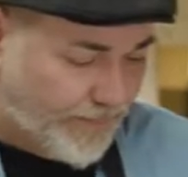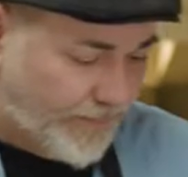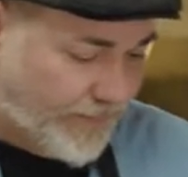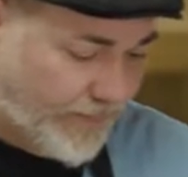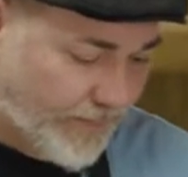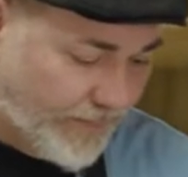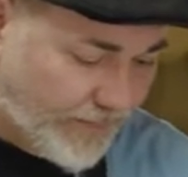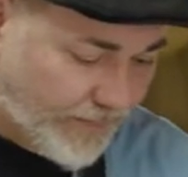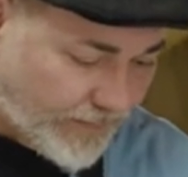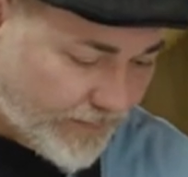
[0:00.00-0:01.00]

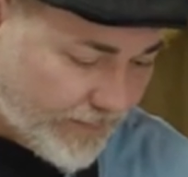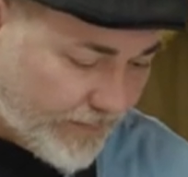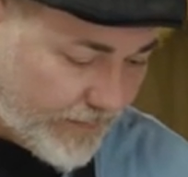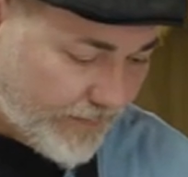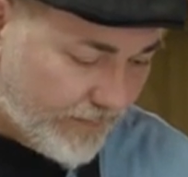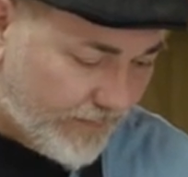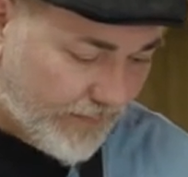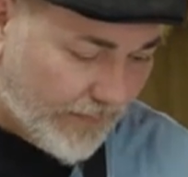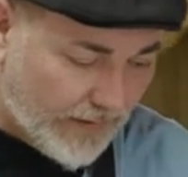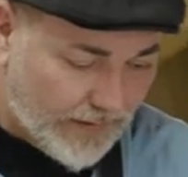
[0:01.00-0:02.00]

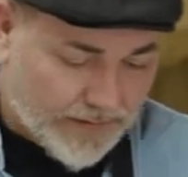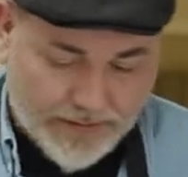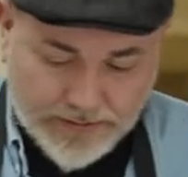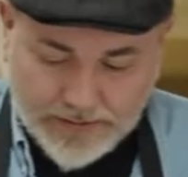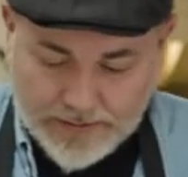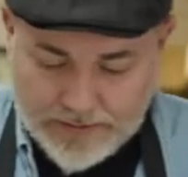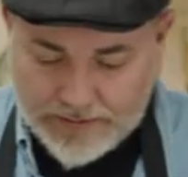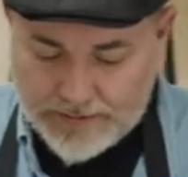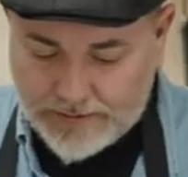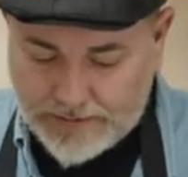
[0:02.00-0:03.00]

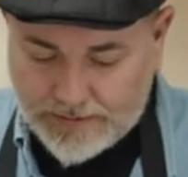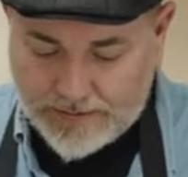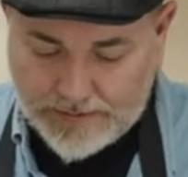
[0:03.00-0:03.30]
(silence)